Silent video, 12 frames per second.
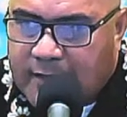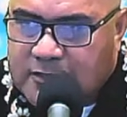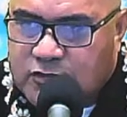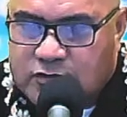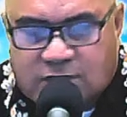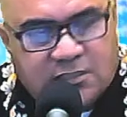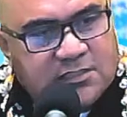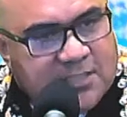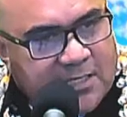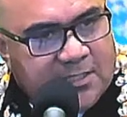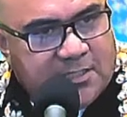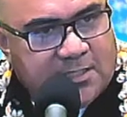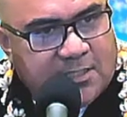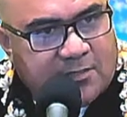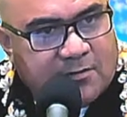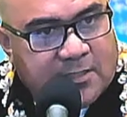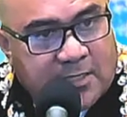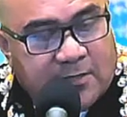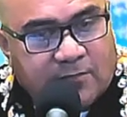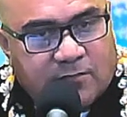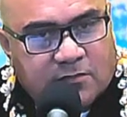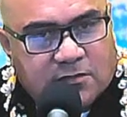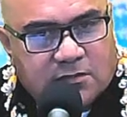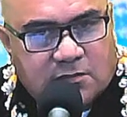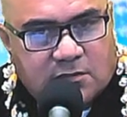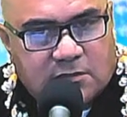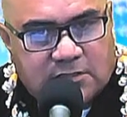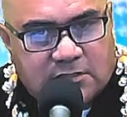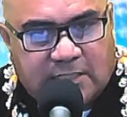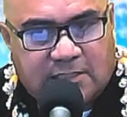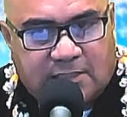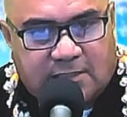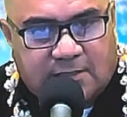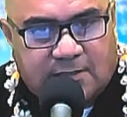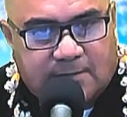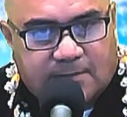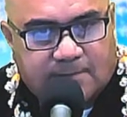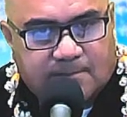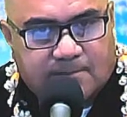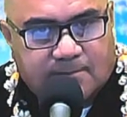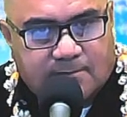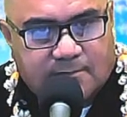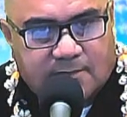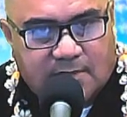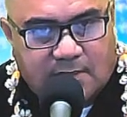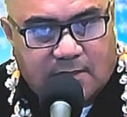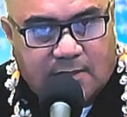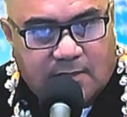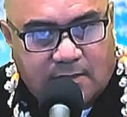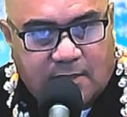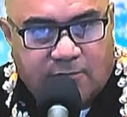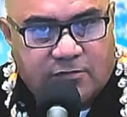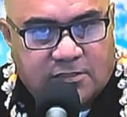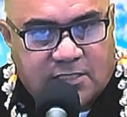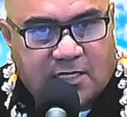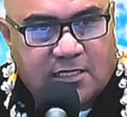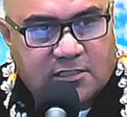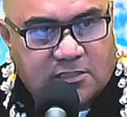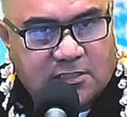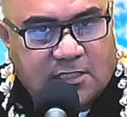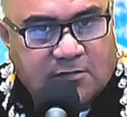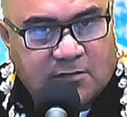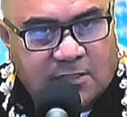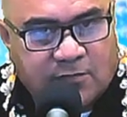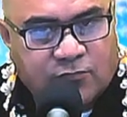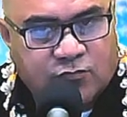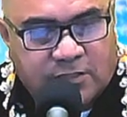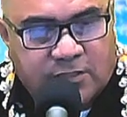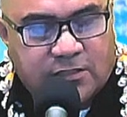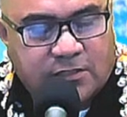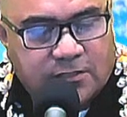to seek God in our lives daily and every second in our lives, right?